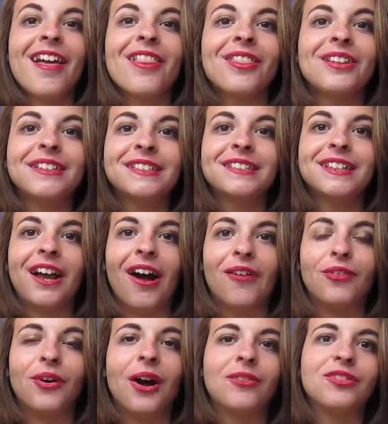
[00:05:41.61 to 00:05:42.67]
This
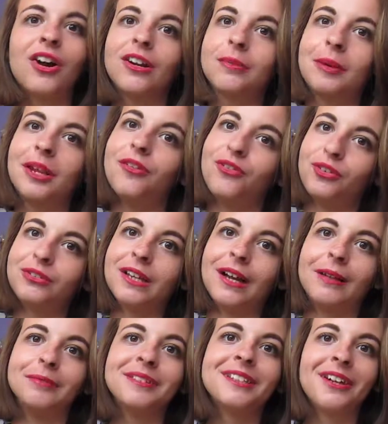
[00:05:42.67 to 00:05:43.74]
novel, I've talked about it a few
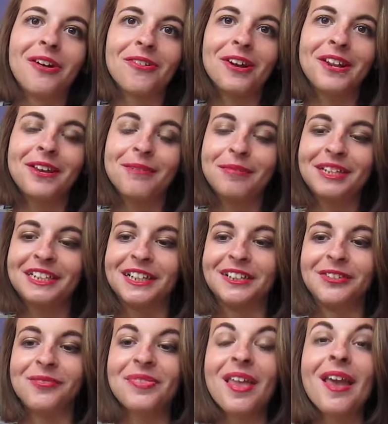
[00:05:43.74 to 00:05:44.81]
times already on my
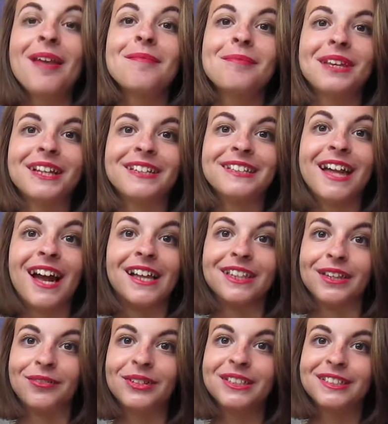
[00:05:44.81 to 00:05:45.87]
channel because I
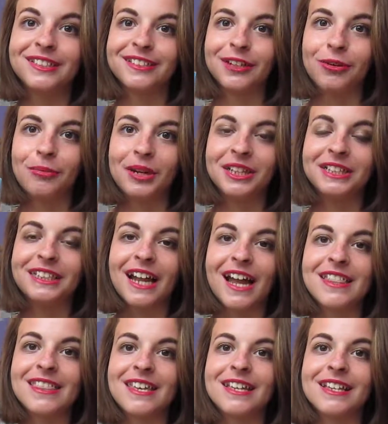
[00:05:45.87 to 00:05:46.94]
love it so much. I
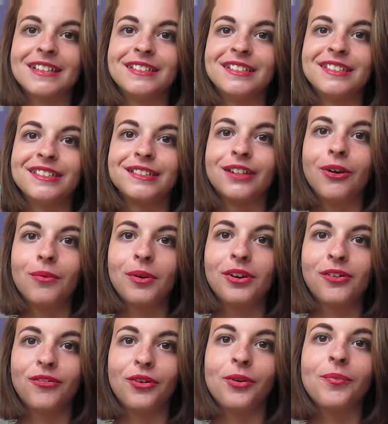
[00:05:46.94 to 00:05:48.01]
think it's so
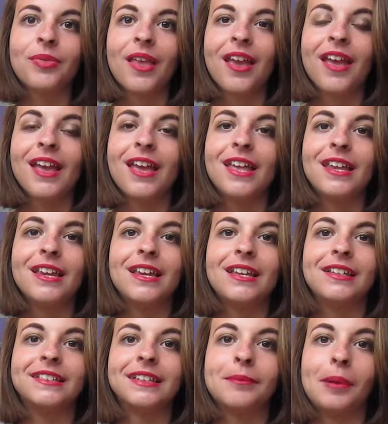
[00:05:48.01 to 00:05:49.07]
wonderful. It
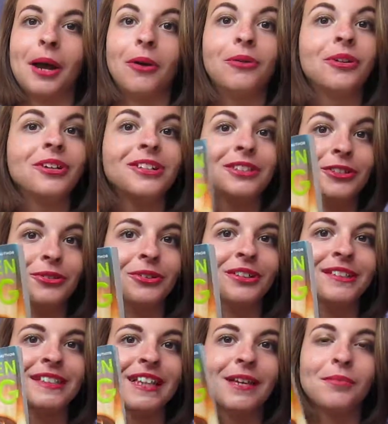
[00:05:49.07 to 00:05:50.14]
is about
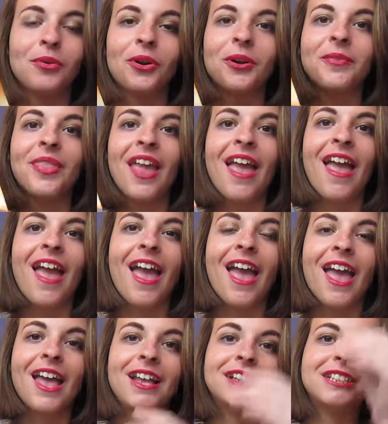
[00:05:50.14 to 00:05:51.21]
Dolores Claiborne,
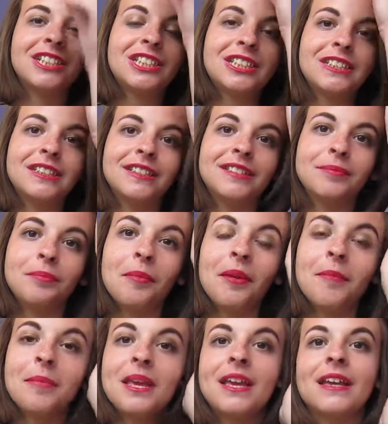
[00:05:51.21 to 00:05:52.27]
and she is
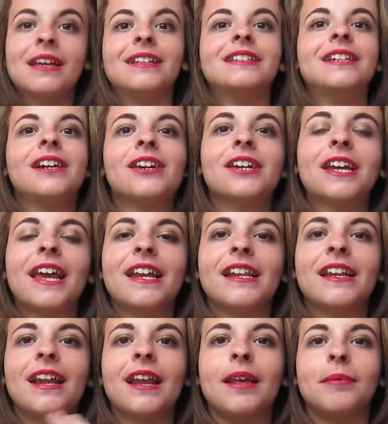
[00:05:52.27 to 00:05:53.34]
being
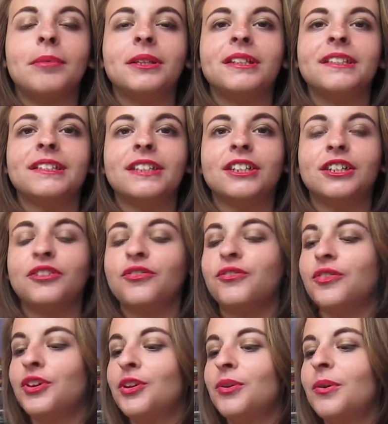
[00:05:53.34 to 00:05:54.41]
interrogated in a police
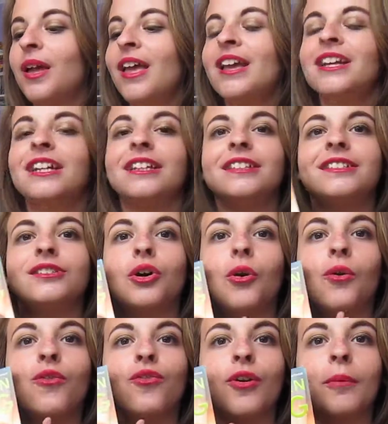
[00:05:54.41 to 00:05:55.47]
interview. It is
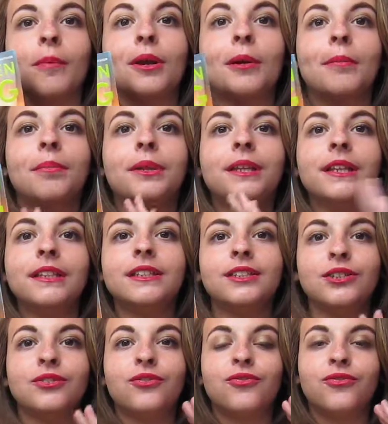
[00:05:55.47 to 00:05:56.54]
told from
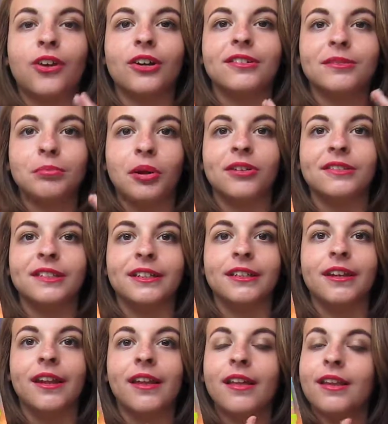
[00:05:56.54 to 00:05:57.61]
completely
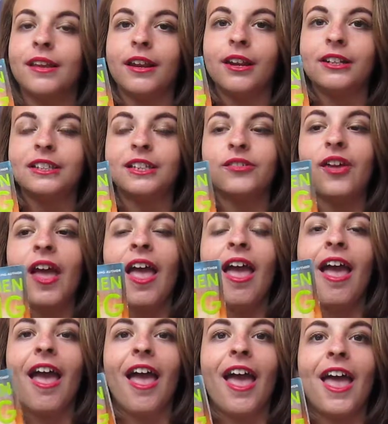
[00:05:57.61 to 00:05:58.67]
first-person narrative,
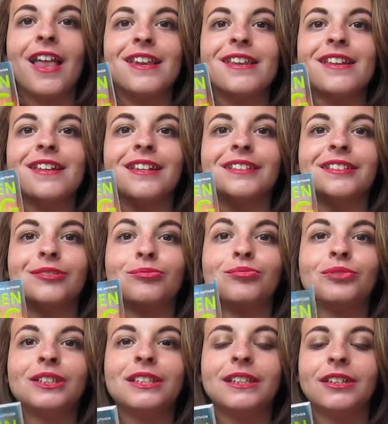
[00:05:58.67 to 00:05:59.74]
and it's
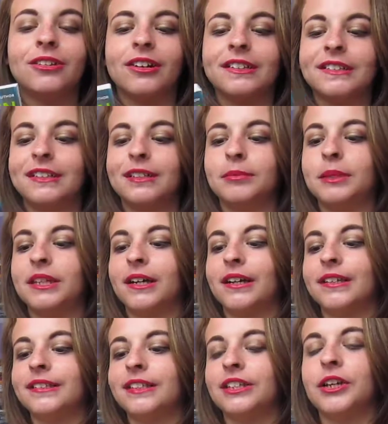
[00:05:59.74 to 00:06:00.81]
really interesting
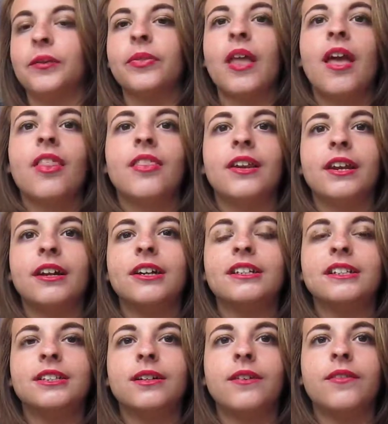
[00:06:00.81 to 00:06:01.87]
because, you know, the
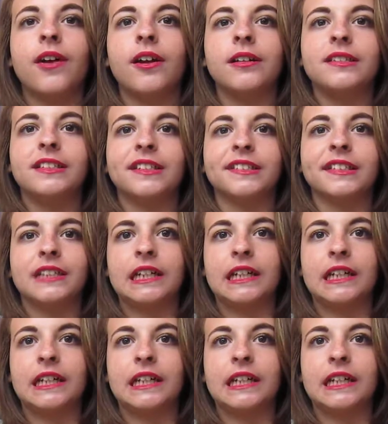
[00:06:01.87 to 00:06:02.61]
narrative doesn't